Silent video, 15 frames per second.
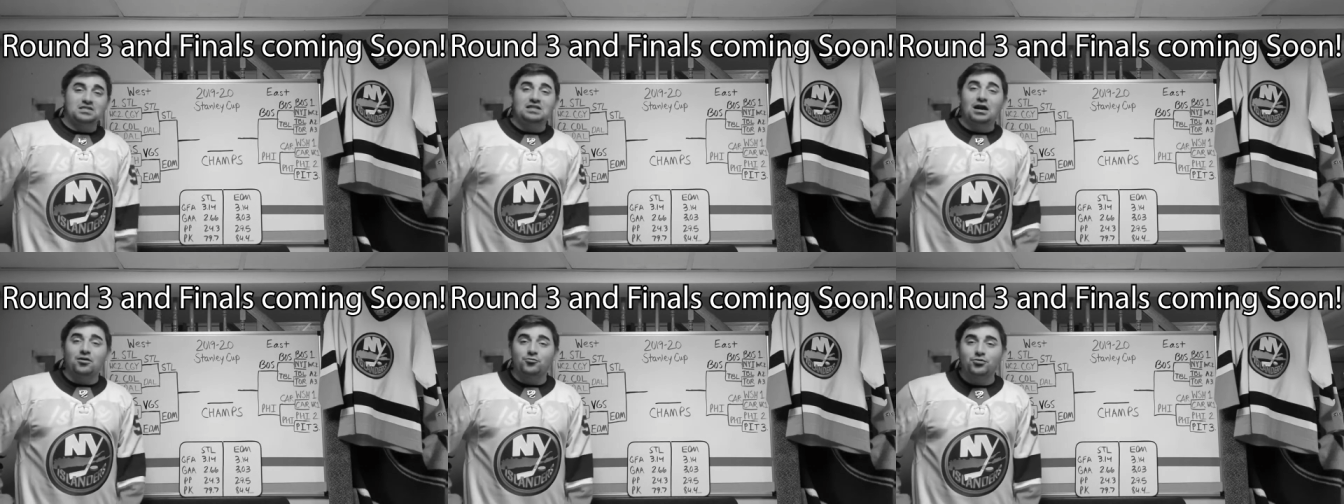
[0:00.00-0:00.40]

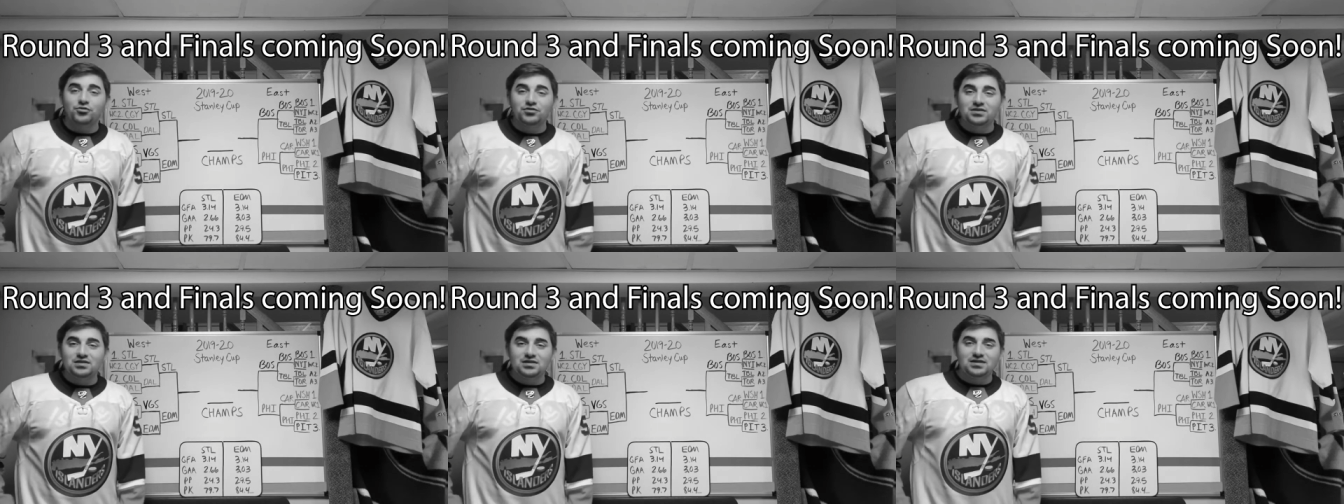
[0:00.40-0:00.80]
Not
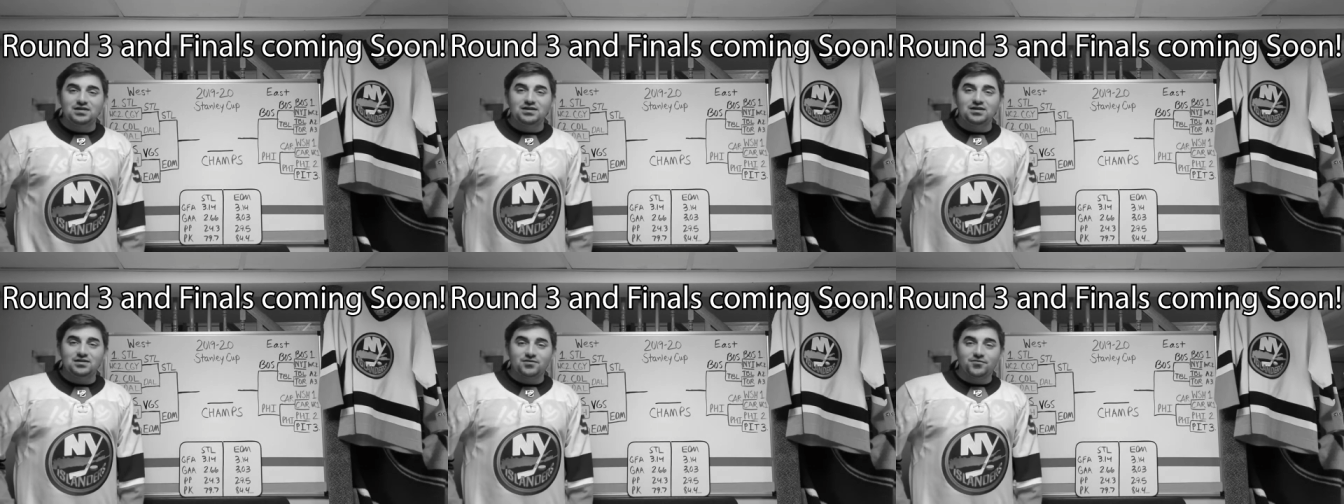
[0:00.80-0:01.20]
really
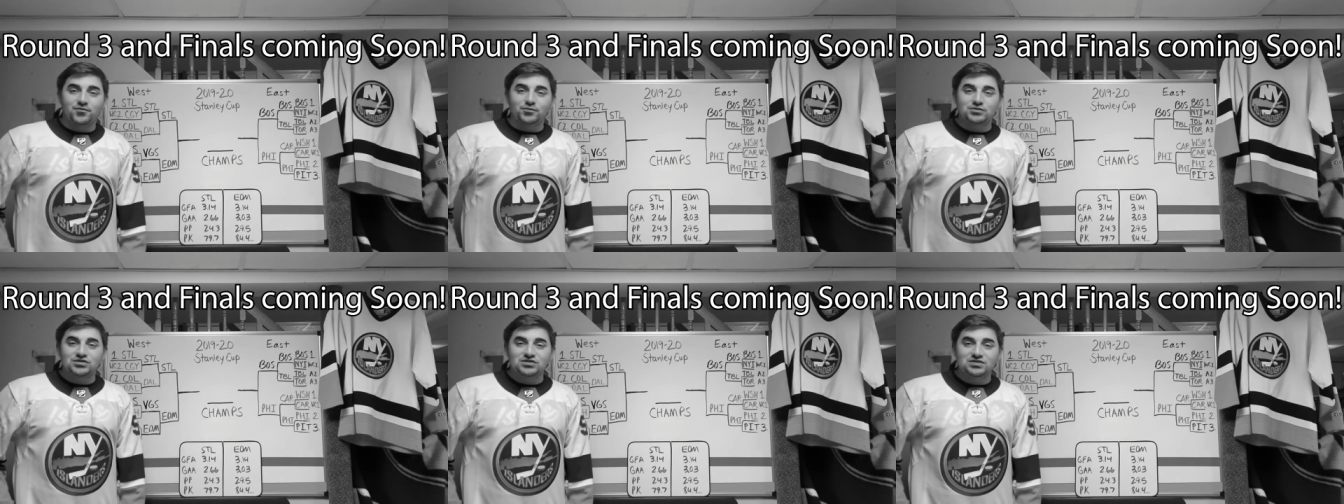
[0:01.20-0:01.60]
the uh, the
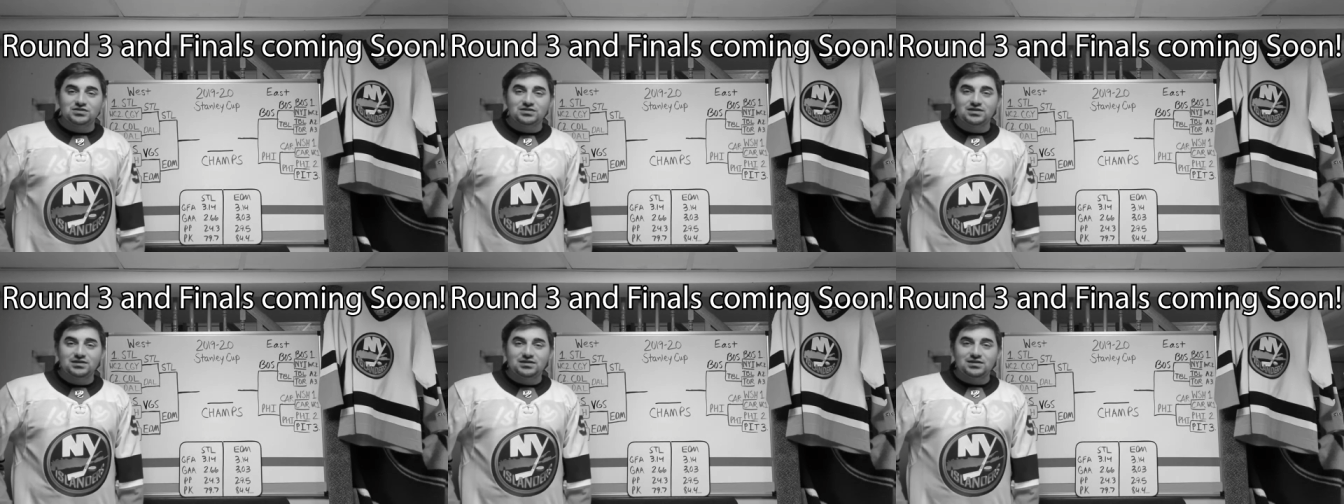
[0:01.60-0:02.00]
first
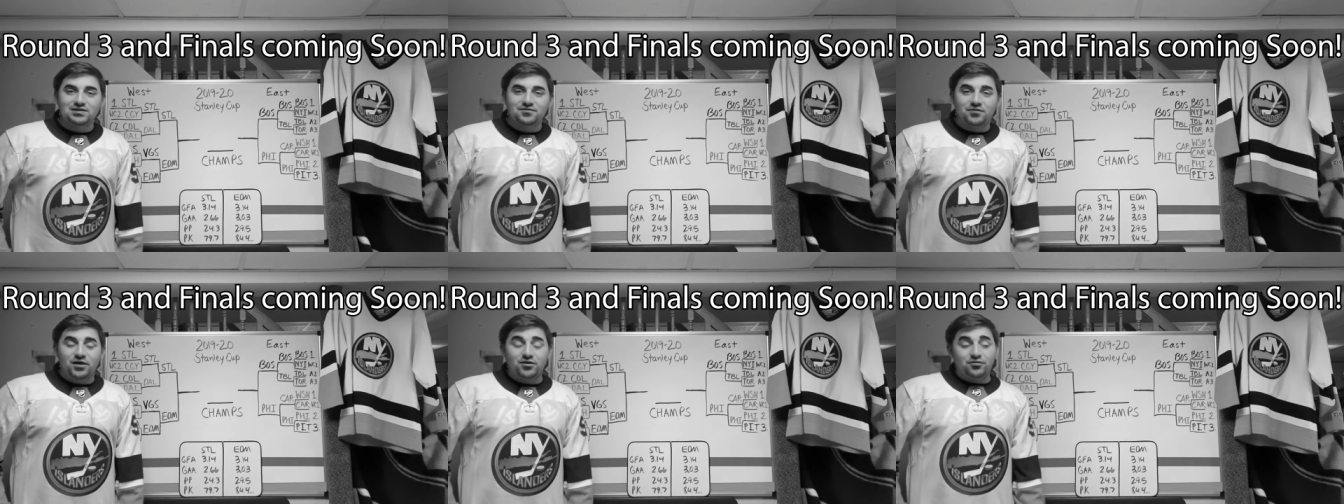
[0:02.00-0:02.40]

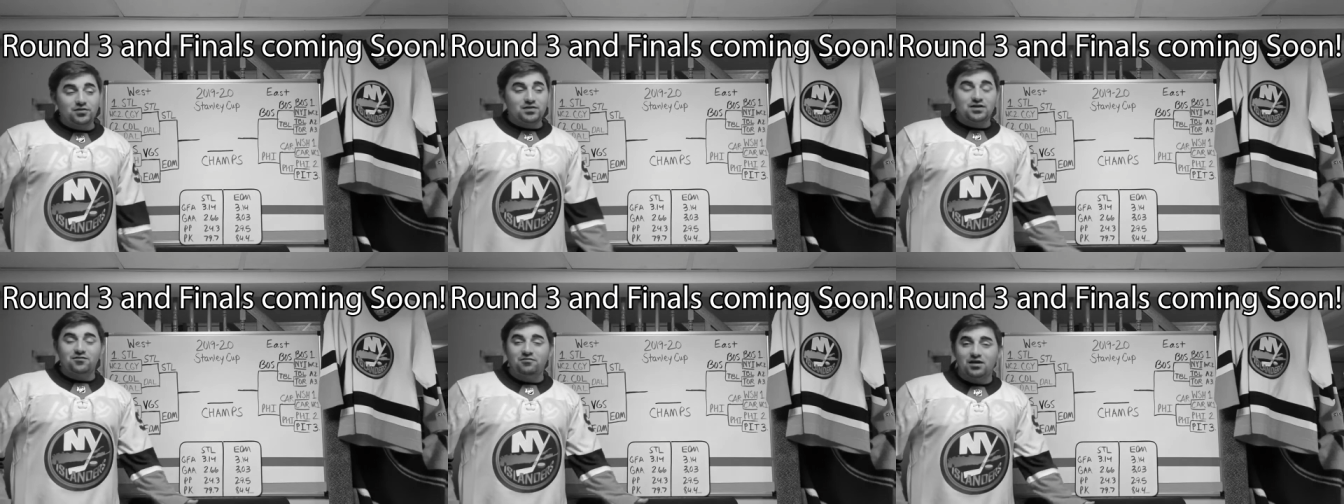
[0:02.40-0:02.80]
final I
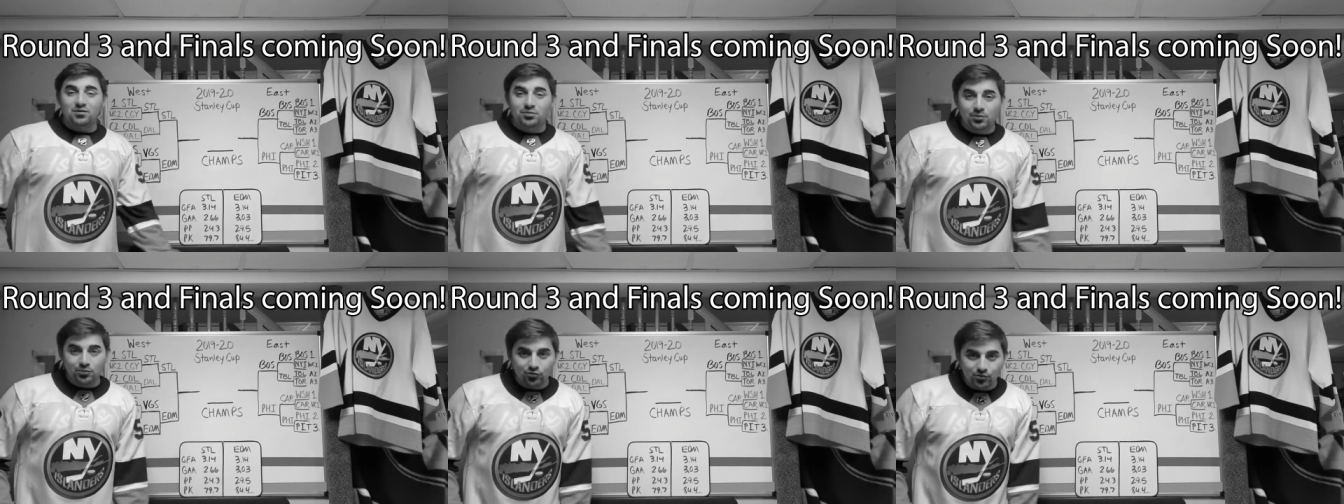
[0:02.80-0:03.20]
think a lot
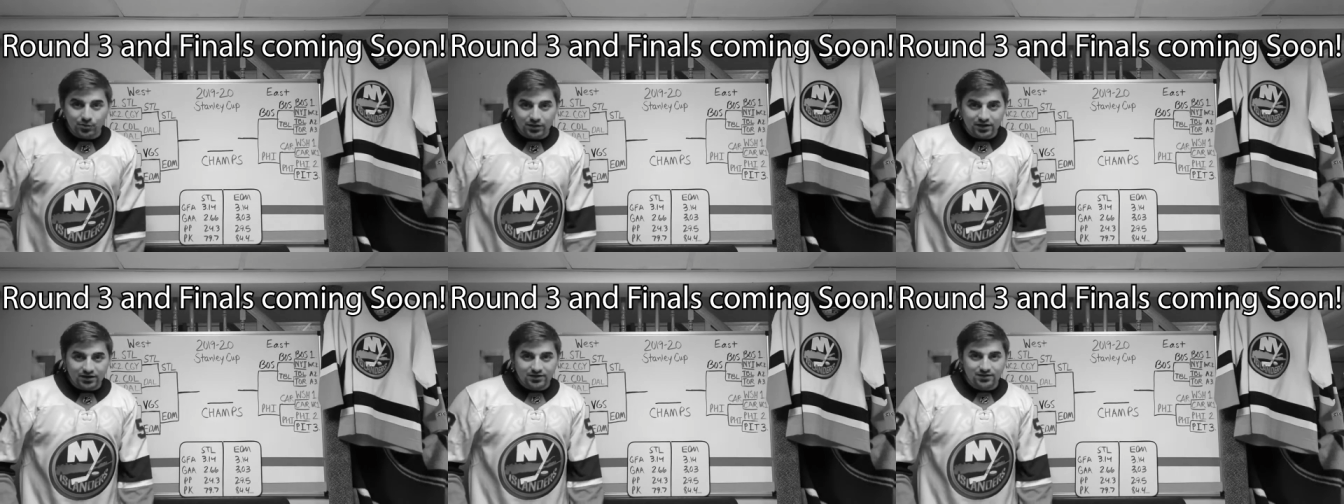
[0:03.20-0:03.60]
of people would
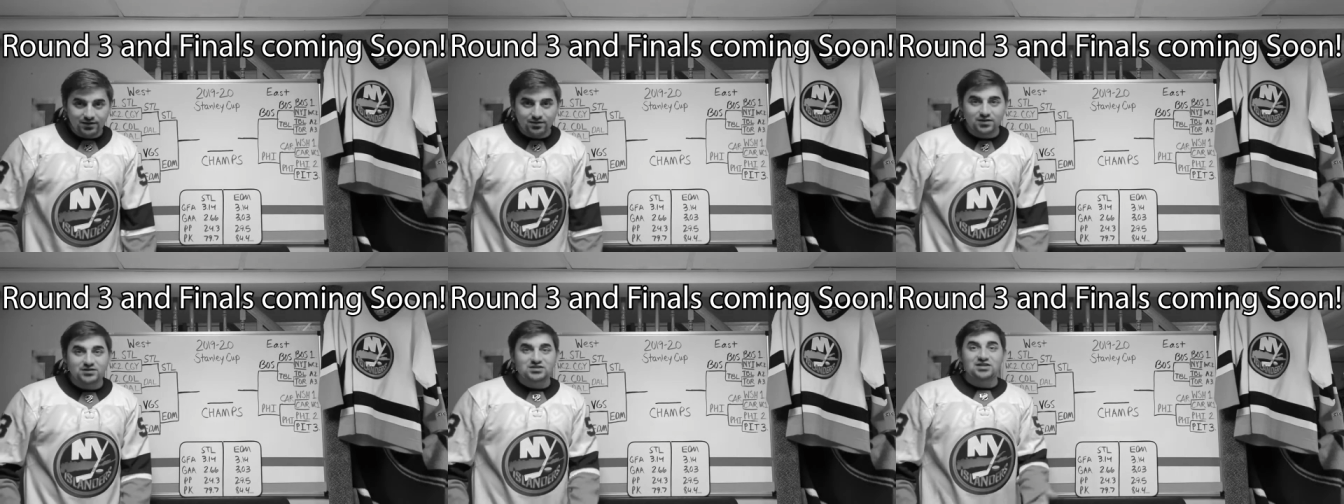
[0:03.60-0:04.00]
pick
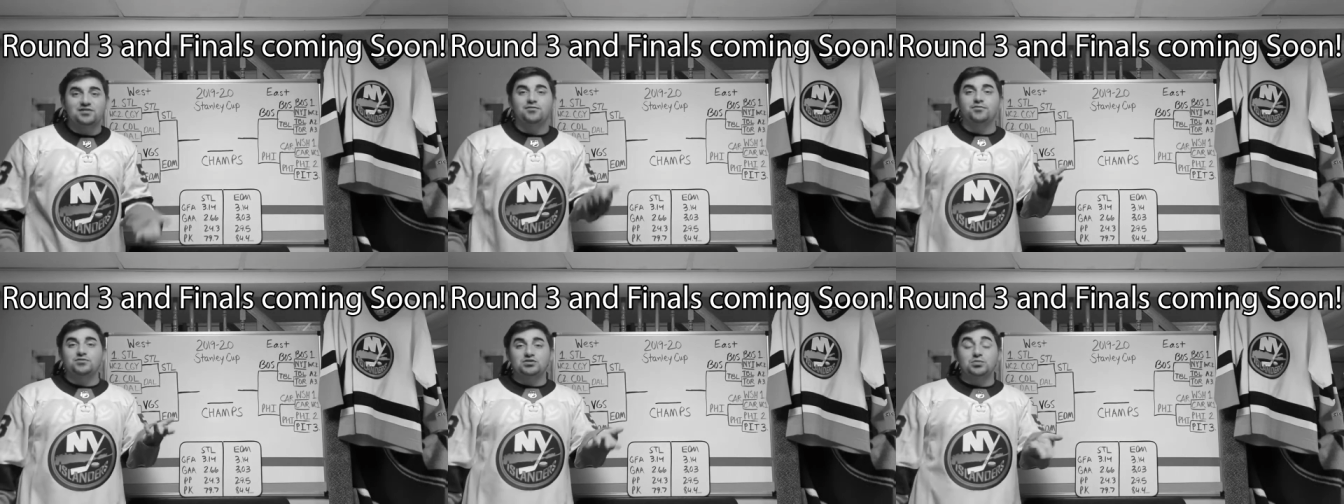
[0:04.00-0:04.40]
think St.
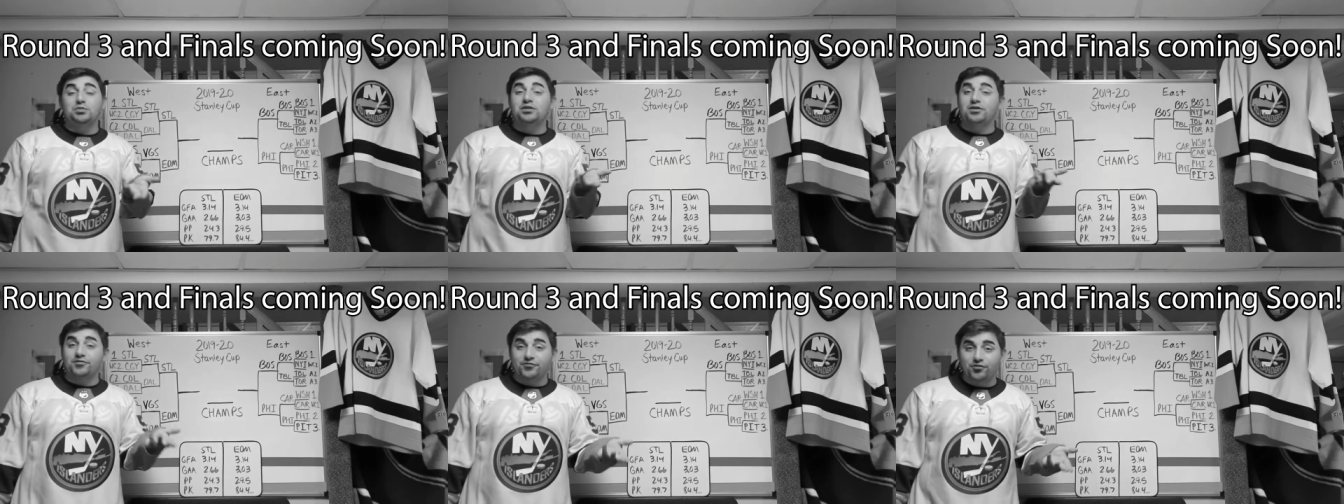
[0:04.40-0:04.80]
Louis will
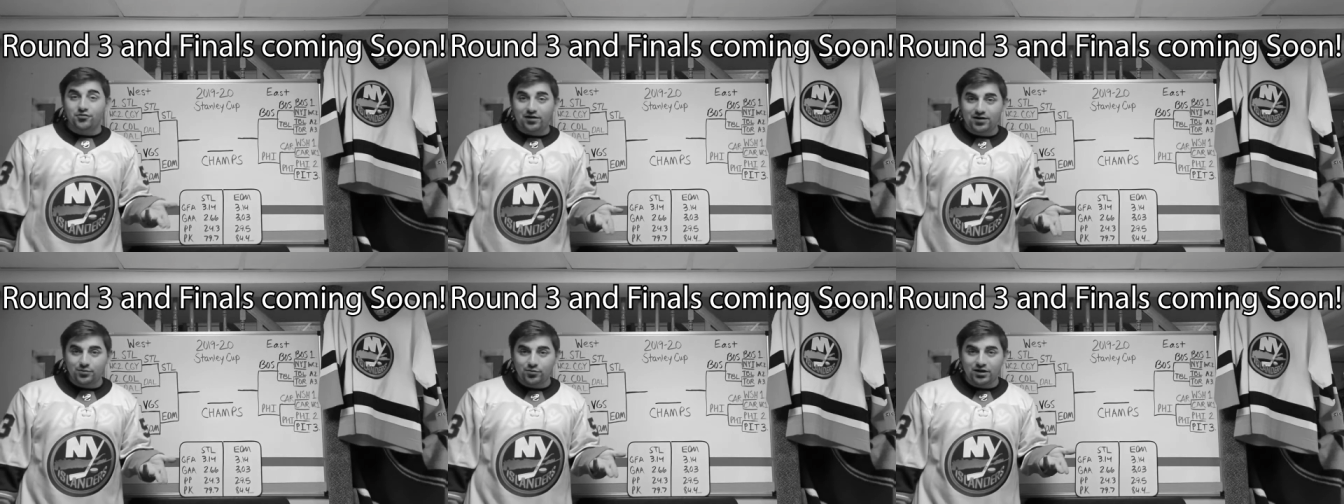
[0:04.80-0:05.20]
be there for
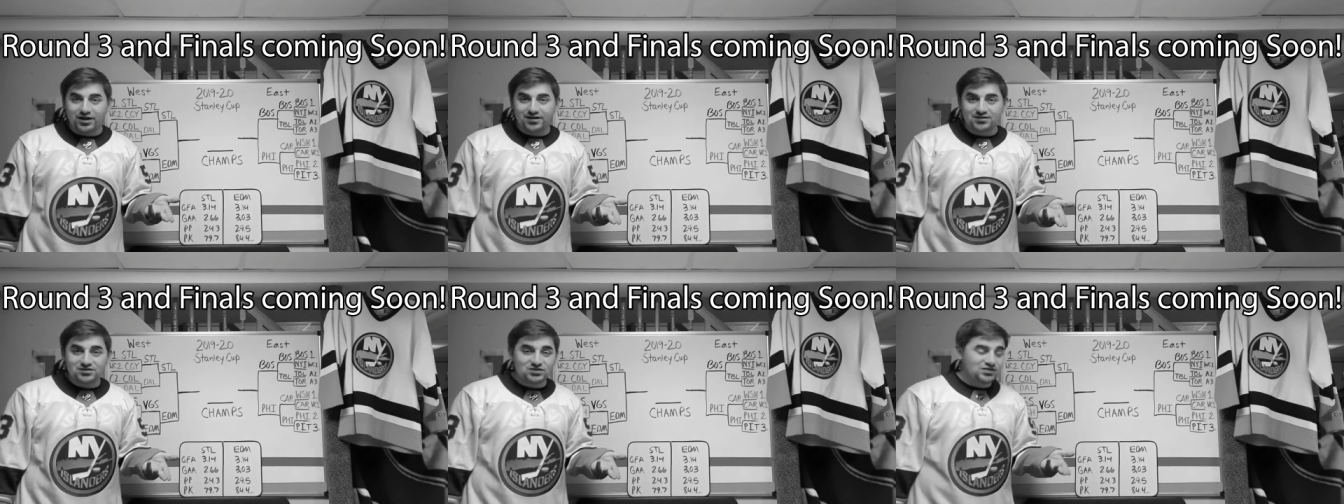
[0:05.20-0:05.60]
a lot of
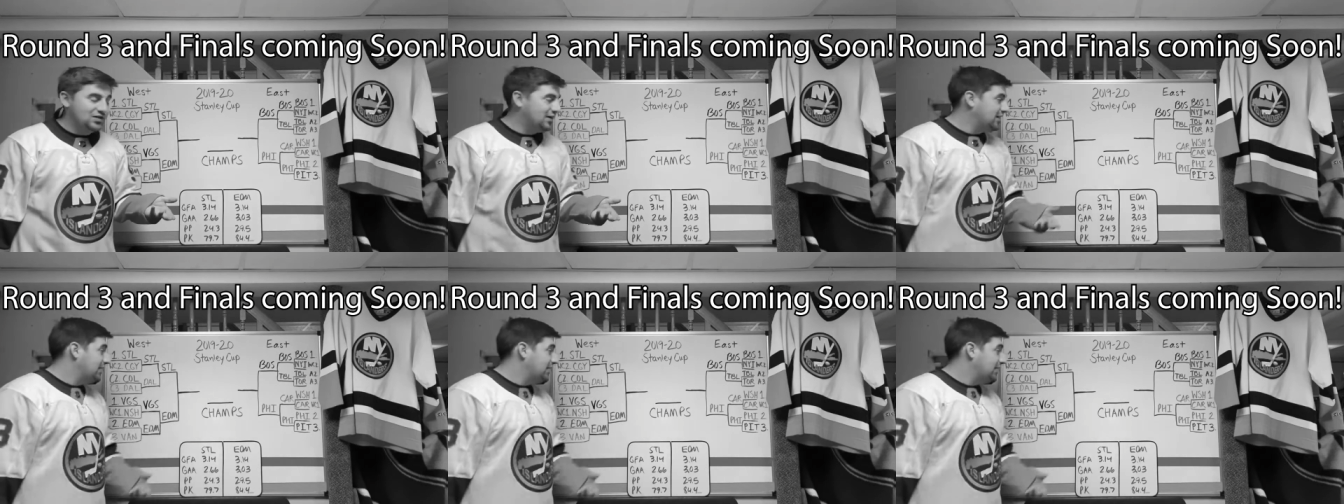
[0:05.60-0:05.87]
brackets.